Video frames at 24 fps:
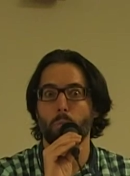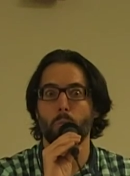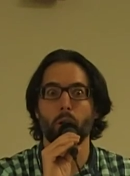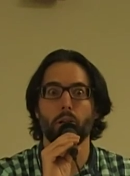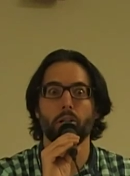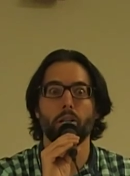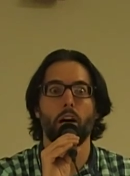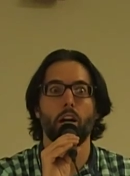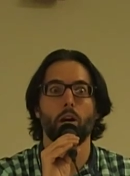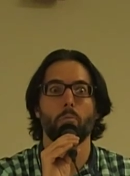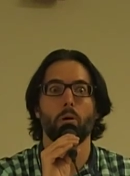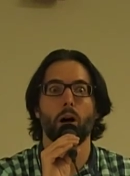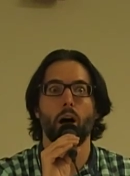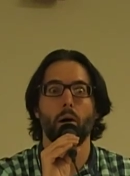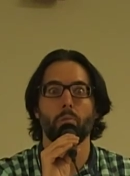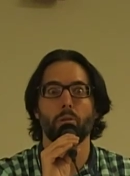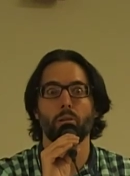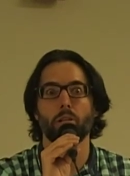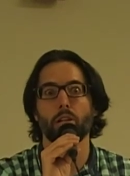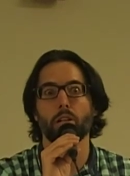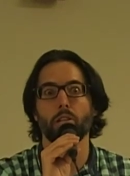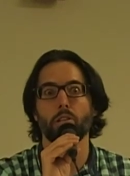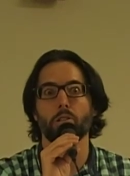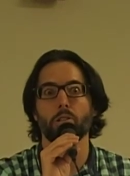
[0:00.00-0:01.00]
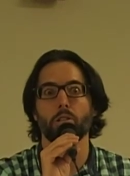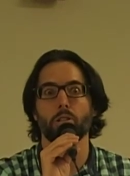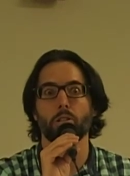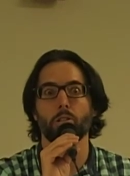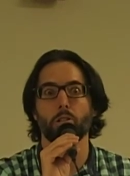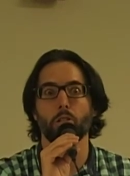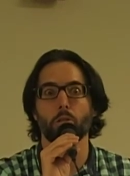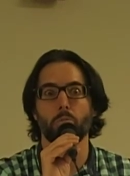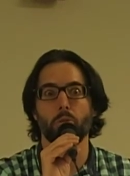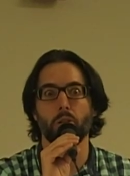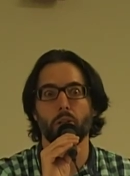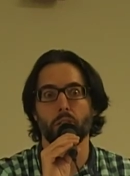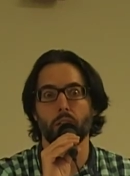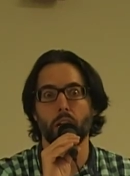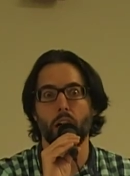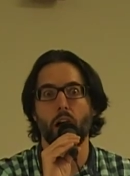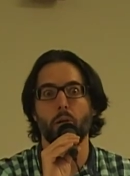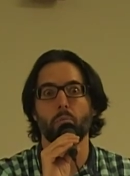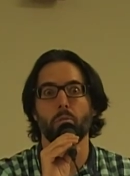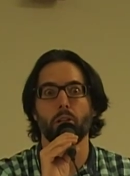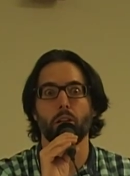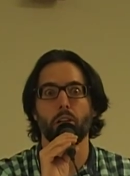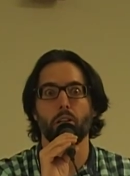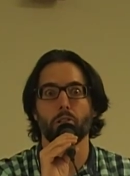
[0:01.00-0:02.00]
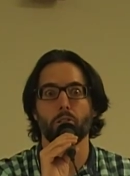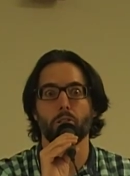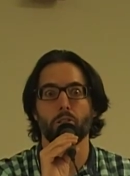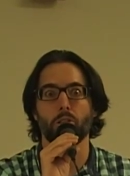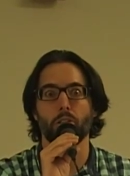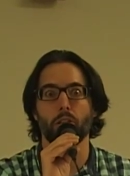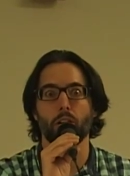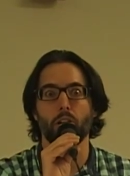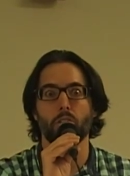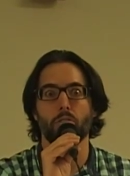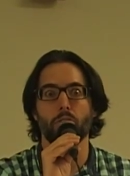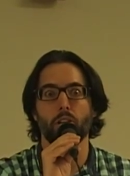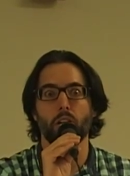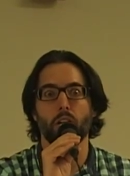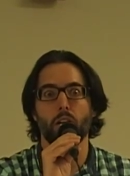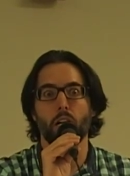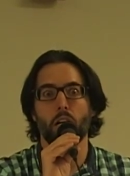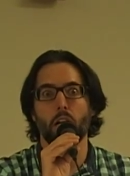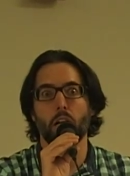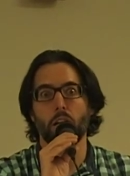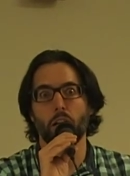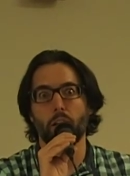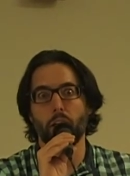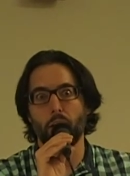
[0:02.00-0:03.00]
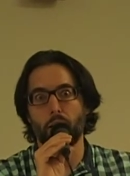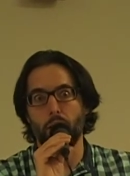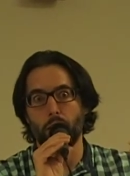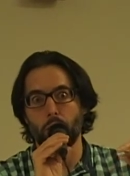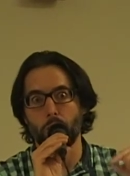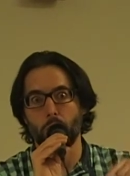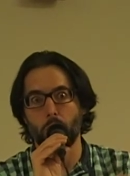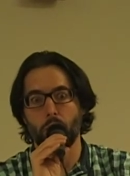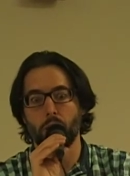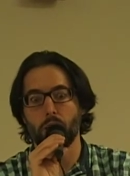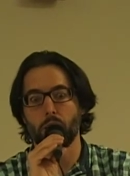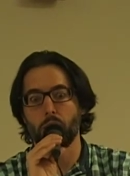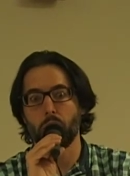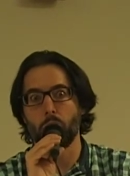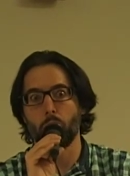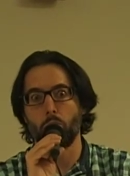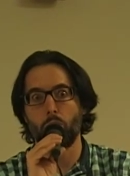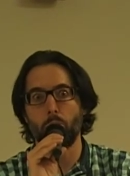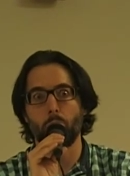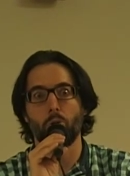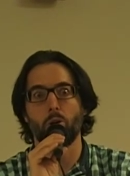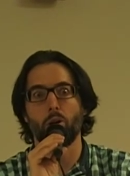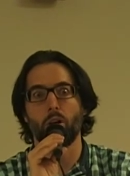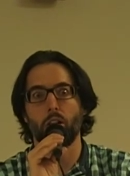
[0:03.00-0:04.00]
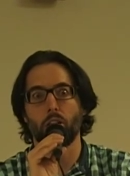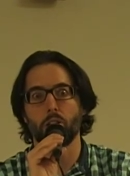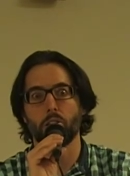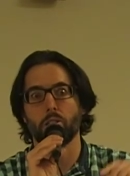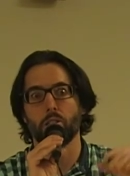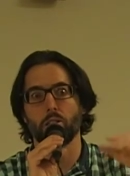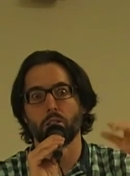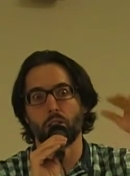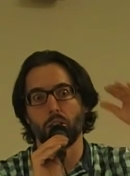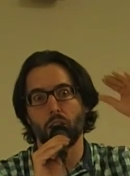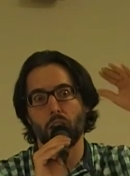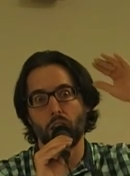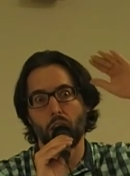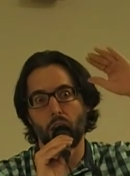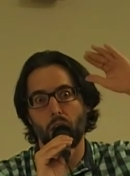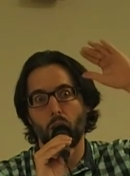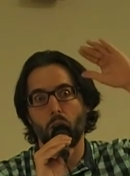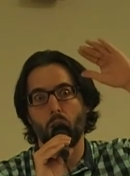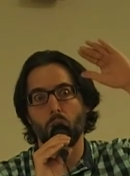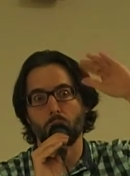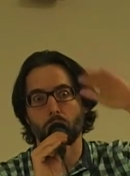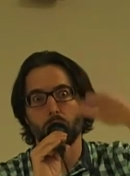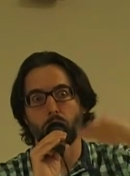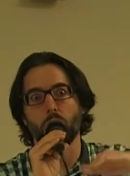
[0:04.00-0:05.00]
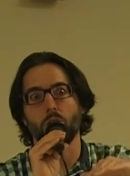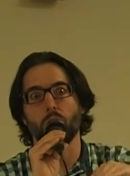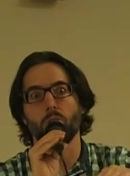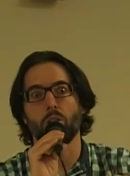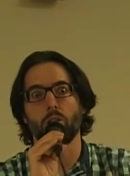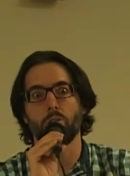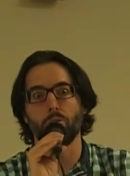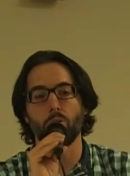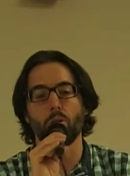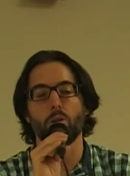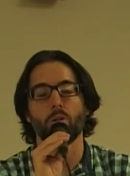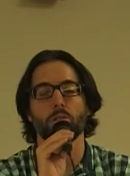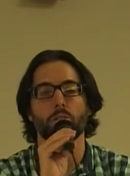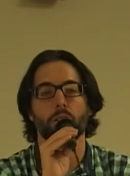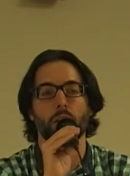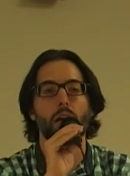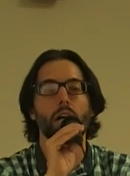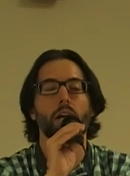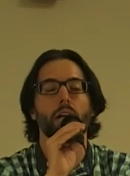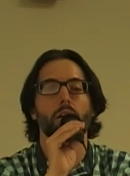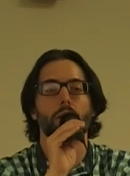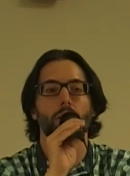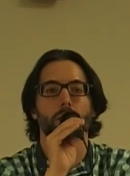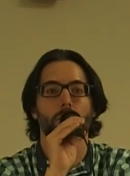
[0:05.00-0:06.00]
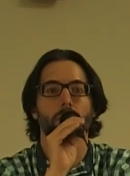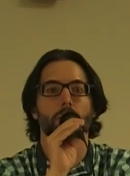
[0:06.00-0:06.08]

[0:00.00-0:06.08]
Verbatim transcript: bring down a population, it should be a combination of addressing reproduction and then also adult take.